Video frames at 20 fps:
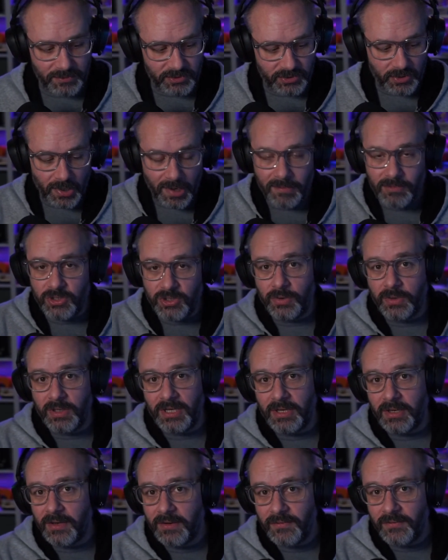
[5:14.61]
So I'm
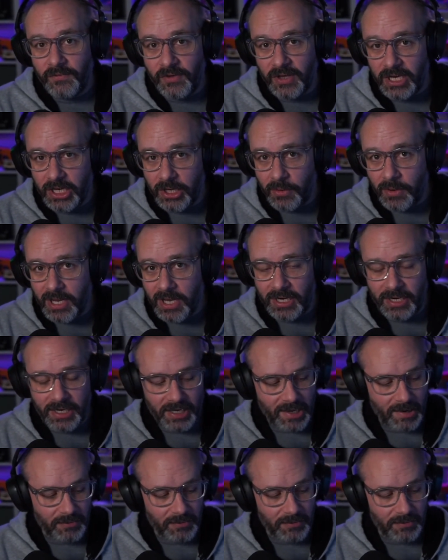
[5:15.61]
doing video editing,